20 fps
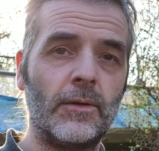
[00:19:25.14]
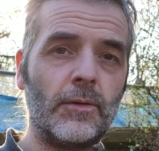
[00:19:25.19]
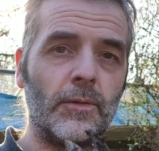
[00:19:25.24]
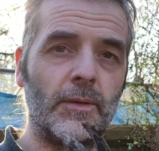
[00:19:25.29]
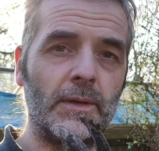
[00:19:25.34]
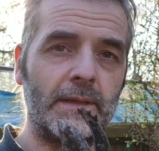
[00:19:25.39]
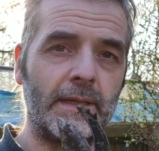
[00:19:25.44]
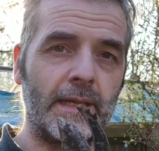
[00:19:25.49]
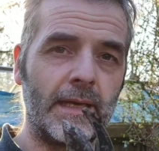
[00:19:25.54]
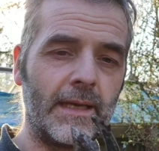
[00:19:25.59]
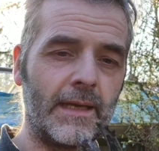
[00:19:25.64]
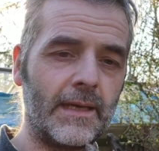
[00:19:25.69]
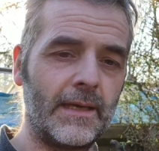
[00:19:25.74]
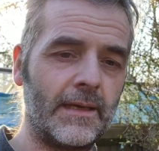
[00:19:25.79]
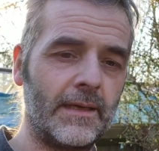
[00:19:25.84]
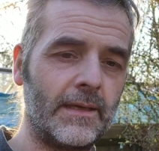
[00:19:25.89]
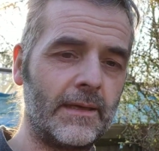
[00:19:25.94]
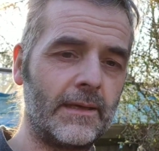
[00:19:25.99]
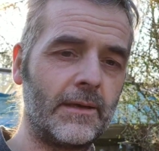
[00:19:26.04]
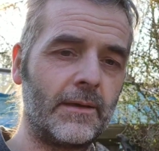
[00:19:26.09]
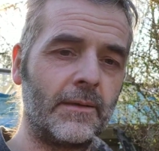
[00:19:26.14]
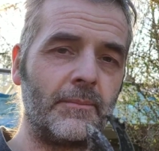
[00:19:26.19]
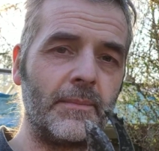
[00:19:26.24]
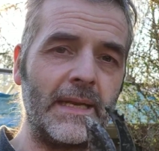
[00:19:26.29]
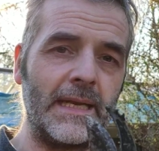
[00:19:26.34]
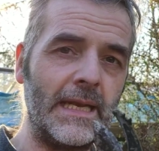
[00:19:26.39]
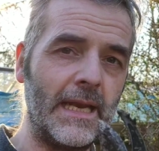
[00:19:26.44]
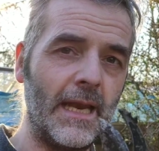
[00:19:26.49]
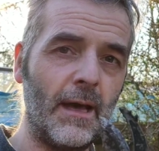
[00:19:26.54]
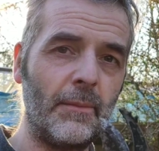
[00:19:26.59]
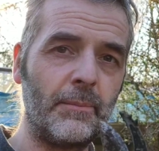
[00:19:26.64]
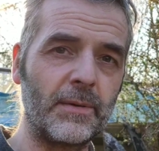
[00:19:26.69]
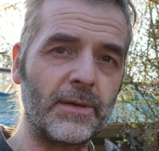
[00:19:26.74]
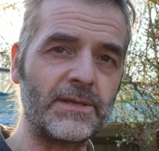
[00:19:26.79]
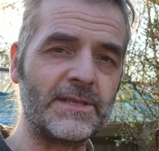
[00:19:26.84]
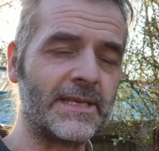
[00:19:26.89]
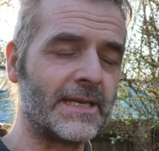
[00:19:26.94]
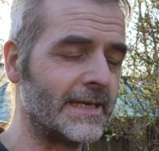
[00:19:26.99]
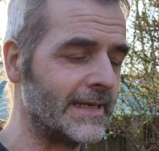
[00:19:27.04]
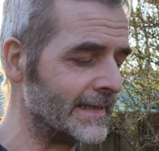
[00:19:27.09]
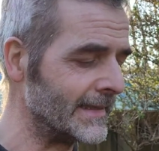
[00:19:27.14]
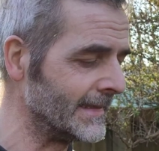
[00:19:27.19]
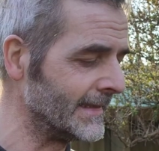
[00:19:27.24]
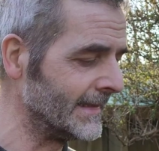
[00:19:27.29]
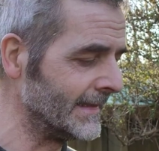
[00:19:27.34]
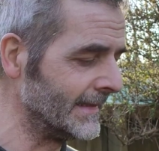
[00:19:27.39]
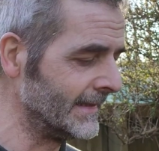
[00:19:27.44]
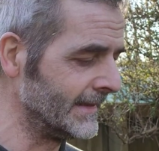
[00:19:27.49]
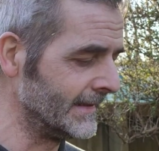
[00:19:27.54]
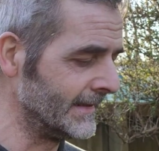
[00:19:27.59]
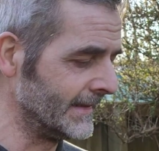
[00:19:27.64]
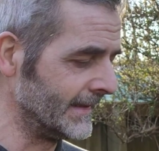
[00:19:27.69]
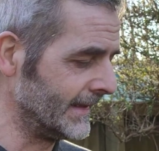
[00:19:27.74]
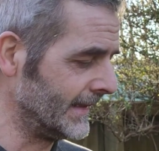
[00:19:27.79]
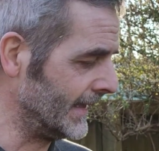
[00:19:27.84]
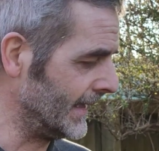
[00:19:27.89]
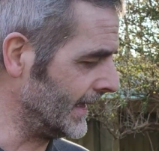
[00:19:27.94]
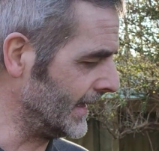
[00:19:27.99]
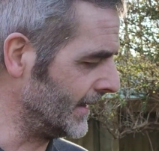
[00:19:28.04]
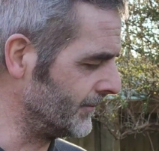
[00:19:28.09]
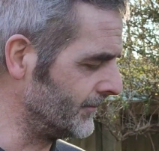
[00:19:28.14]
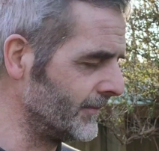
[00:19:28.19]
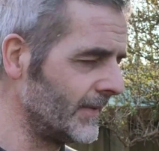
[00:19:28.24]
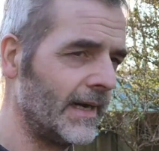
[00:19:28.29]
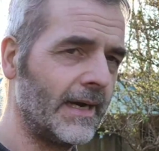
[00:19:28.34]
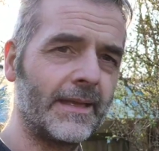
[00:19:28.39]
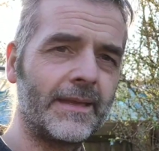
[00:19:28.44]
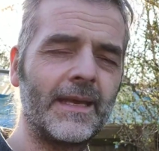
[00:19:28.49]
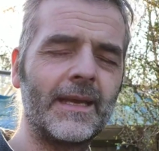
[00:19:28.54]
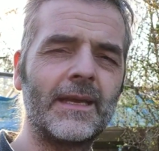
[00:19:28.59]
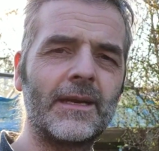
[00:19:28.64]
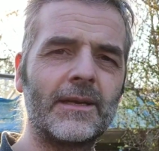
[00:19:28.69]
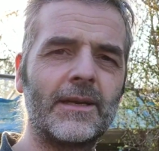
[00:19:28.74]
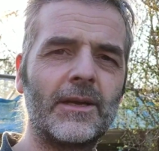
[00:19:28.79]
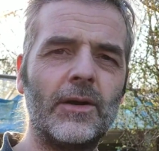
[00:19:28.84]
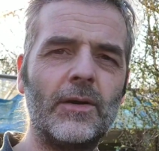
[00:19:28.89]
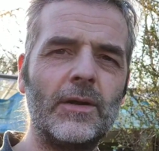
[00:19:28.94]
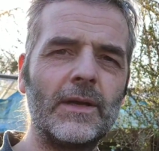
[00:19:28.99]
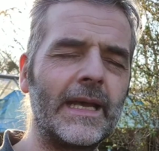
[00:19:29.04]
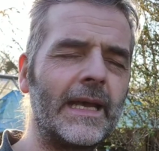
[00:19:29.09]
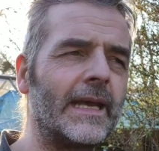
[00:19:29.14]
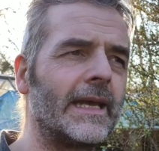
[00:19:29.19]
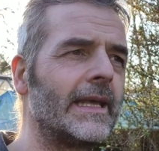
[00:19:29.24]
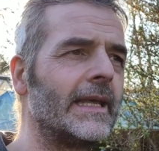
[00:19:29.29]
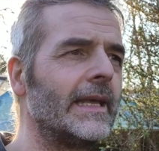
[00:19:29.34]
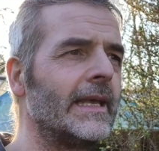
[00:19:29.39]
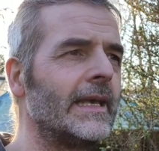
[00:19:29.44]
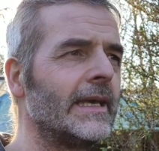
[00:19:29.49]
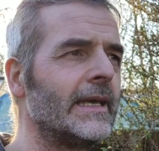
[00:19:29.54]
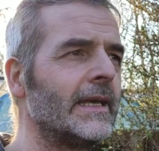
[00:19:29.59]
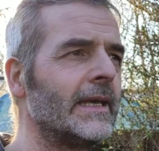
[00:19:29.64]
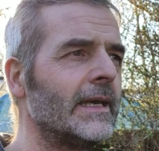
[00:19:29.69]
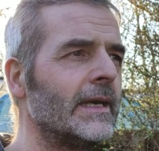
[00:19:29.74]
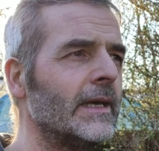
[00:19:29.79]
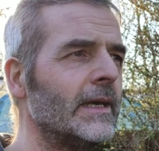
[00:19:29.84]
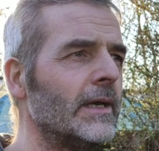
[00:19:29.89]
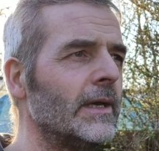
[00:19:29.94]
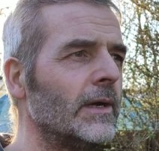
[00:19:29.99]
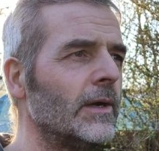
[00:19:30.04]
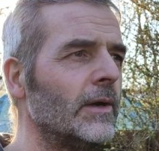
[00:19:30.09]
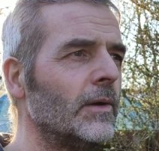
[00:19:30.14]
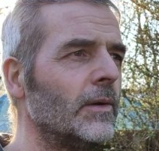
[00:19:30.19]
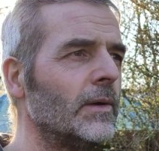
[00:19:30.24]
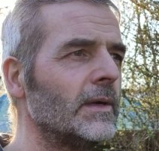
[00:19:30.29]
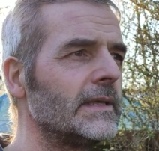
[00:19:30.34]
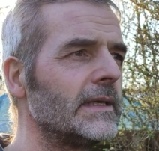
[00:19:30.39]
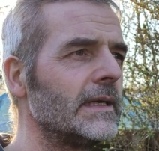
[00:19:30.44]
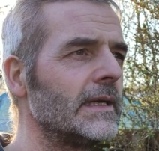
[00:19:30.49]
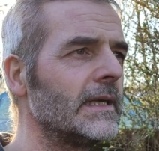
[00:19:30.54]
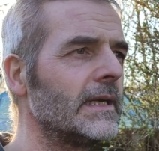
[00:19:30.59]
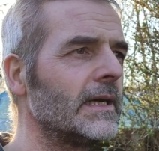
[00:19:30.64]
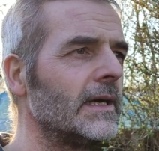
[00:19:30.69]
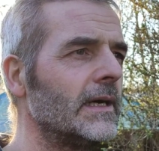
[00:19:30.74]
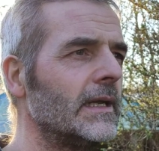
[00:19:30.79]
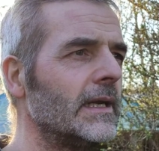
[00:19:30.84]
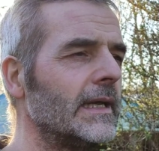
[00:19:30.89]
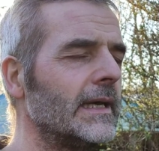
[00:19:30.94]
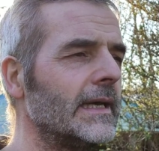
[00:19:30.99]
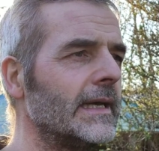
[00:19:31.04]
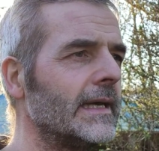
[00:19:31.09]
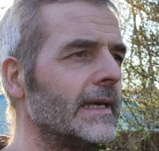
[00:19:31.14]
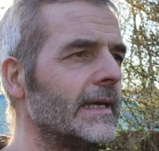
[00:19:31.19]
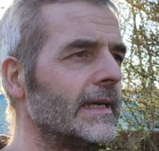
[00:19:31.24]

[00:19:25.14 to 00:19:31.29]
with the mini loppers. I think I called it what did I call it?